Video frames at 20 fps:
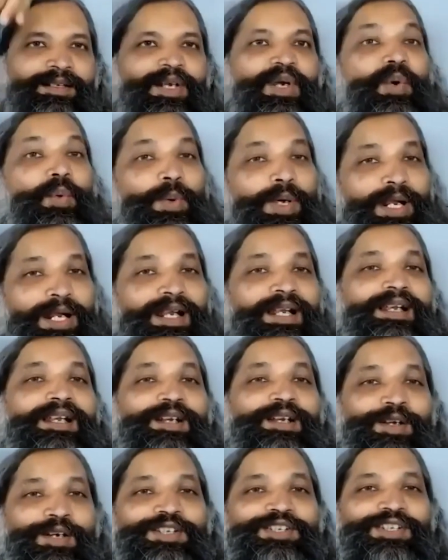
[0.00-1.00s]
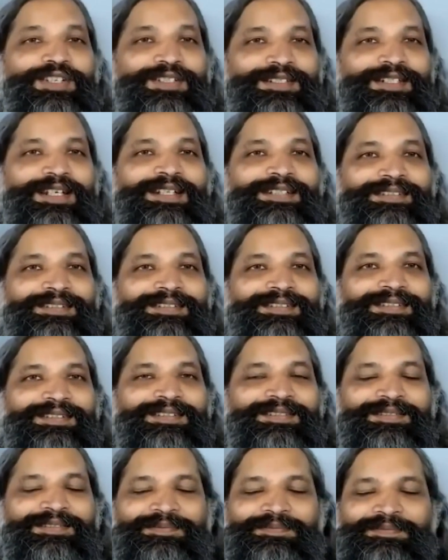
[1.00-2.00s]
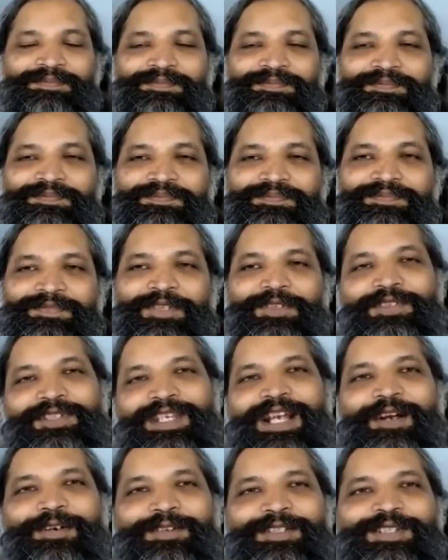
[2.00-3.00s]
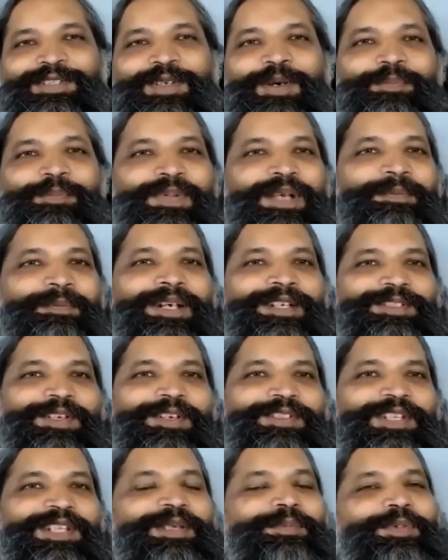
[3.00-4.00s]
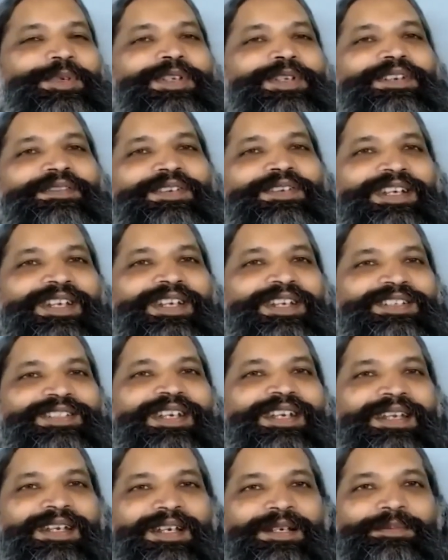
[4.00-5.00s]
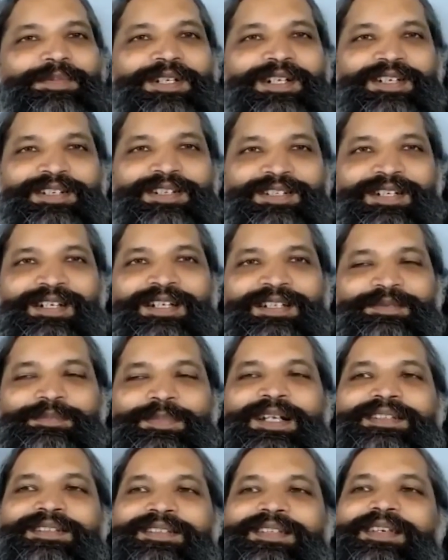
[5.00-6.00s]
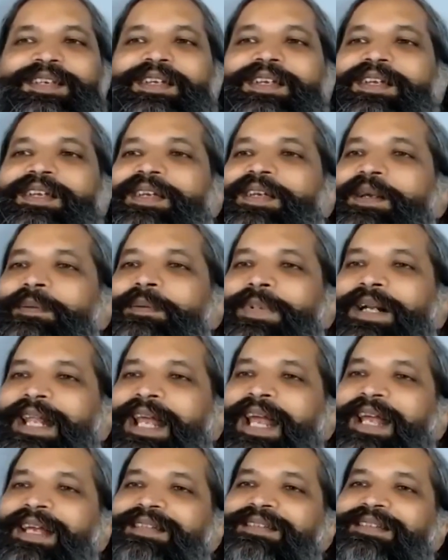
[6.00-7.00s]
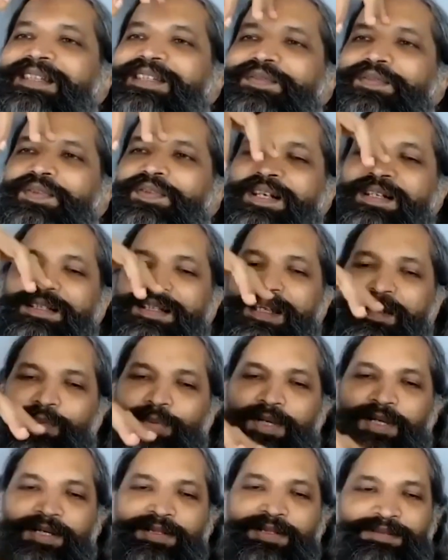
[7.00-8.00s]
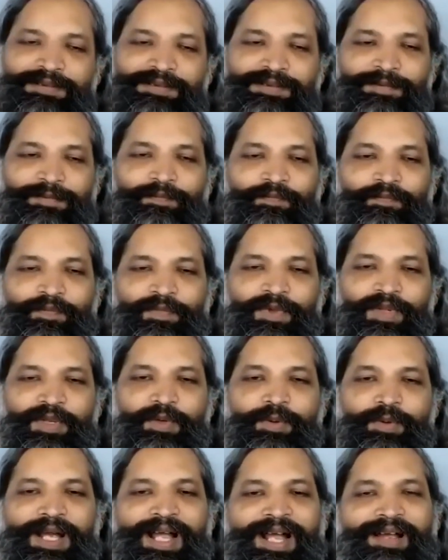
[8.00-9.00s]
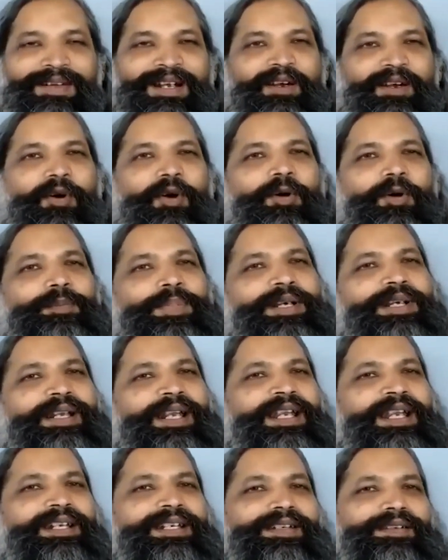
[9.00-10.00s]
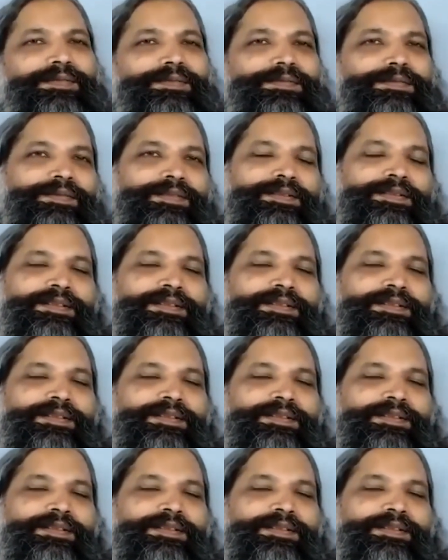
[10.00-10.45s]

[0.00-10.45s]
will, consciousness. You see how this complements also the purification and liberation aspects. But as this fills and works, you have an operative